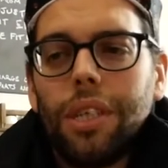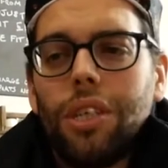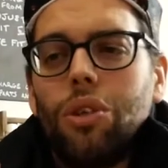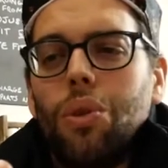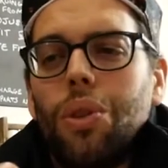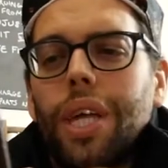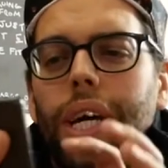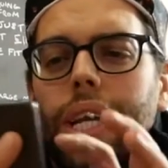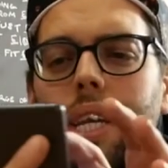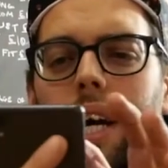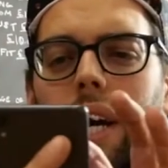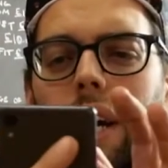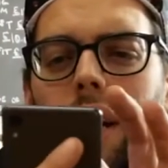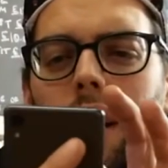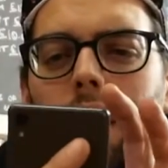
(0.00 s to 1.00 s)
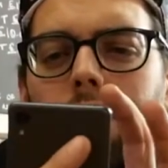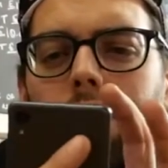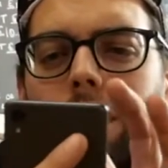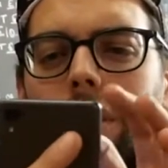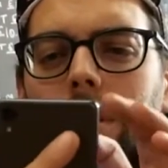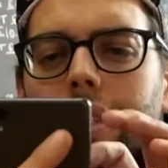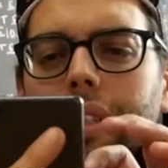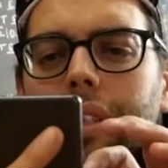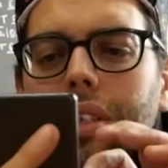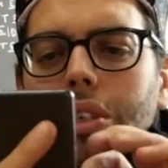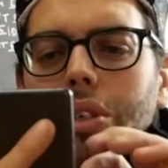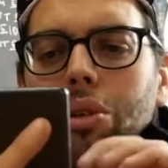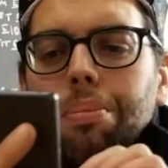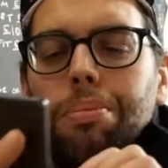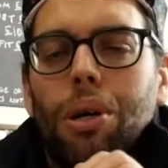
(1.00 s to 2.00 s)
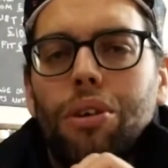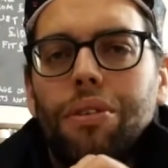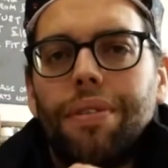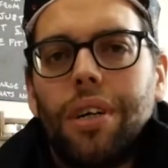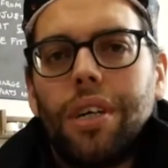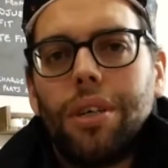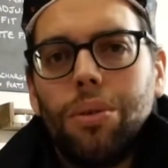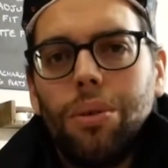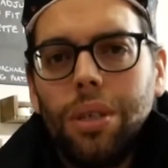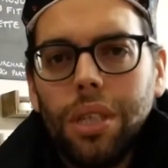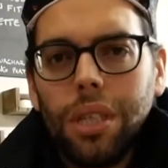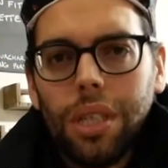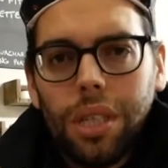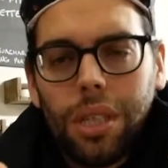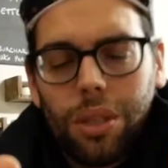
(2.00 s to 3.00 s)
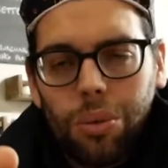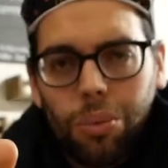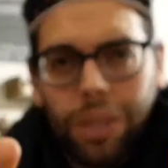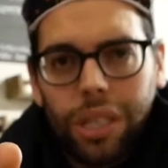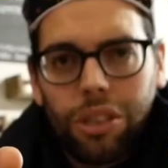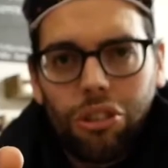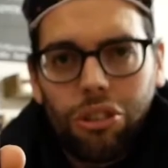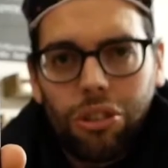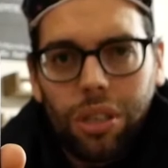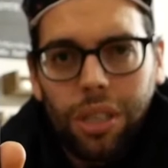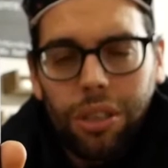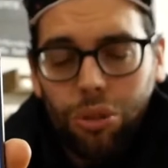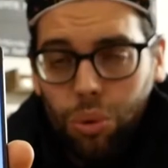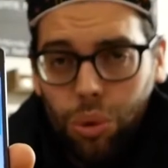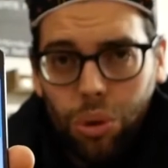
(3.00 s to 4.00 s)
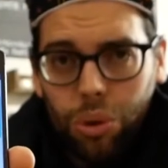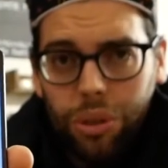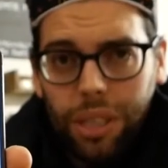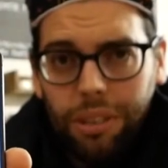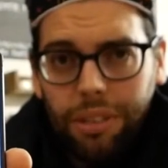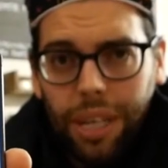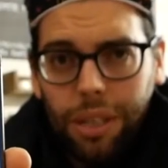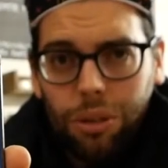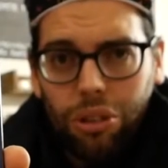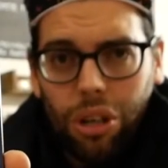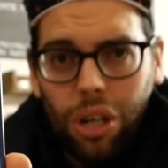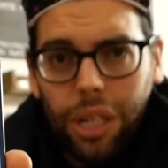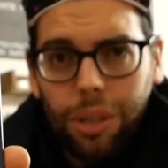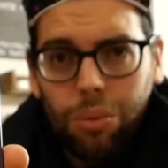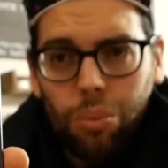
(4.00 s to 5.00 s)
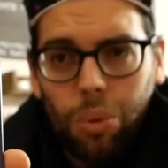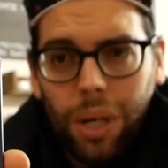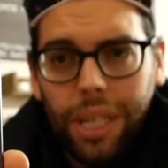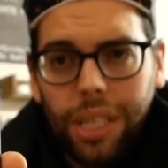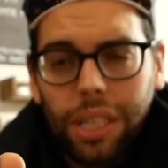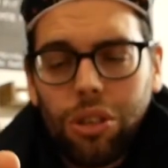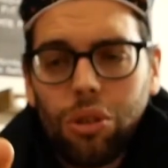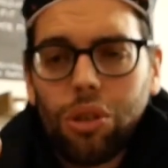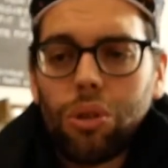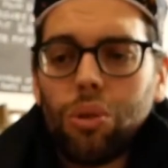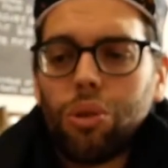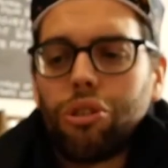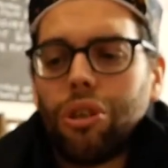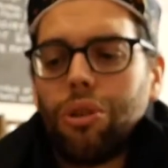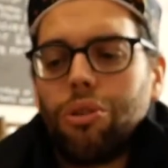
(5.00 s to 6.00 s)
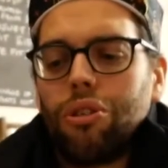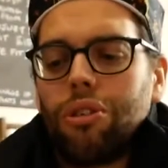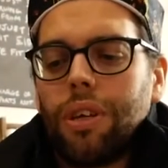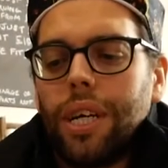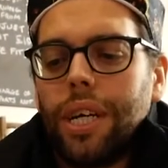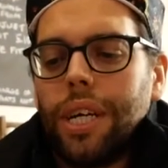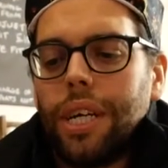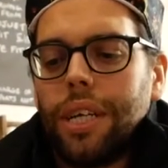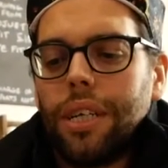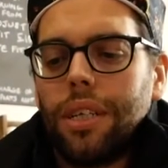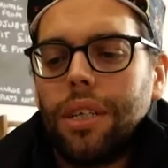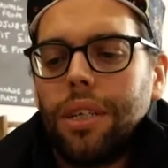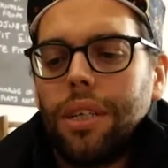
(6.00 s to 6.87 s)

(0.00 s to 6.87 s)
You then have your profile, which is all your details, height, weight. You can also set